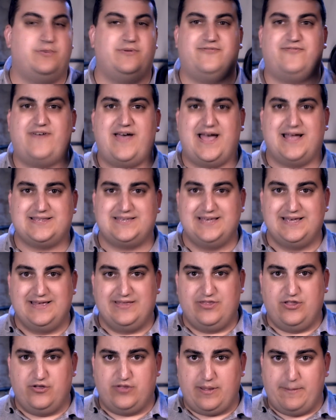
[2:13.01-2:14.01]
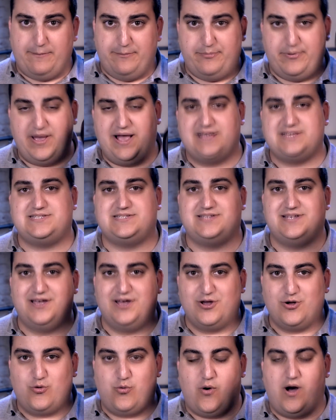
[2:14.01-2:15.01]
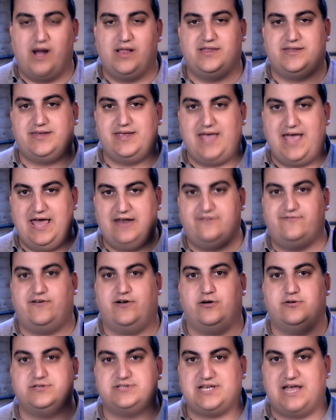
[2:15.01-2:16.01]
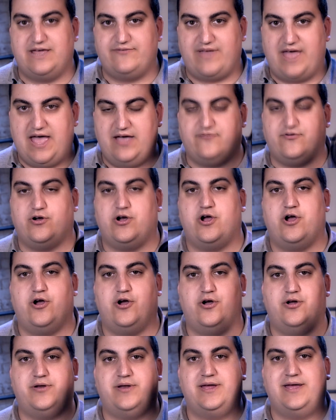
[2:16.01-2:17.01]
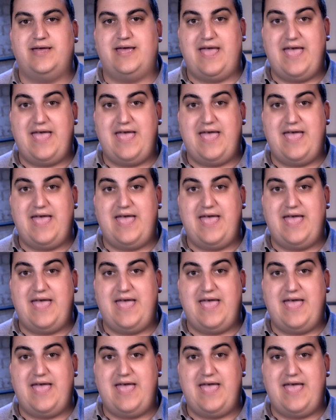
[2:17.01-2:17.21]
In fact, they're the best quality headphones I've ever heard,